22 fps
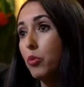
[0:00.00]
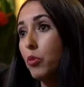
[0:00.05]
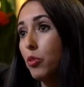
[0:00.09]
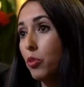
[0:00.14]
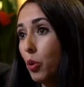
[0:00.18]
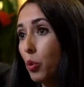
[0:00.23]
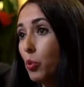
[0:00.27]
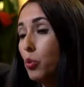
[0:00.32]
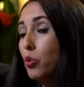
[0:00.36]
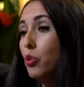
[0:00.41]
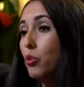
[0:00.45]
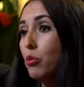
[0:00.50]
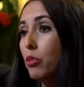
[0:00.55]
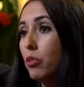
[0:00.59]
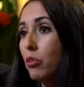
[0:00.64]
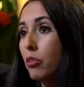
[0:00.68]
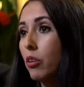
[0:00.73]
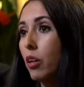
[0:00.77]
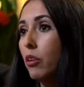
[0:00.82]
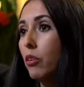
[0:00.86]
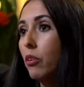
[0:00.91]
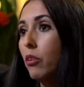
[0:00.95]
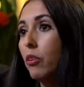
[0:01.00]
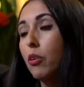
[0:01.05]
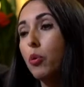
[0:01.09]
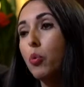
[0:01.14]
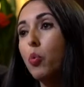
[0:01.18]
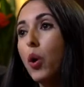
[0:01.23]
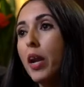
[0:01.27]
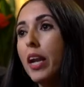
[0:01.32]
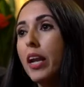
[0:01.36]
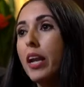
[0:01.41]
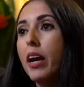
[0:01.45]
so suicidal that
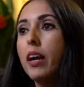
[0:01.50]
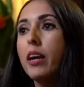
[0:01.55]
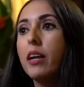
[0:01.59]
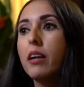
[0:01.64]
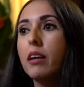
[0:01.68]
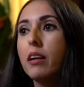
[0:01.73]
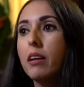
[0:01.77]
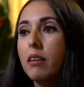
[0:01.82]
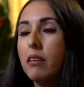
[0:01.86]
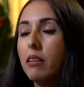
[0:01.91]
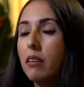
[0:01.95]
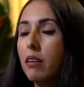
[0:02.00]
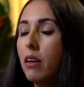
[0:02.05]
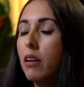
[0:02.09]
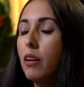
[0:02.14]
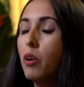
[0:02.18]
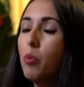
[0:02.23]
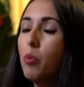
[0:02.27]
one night I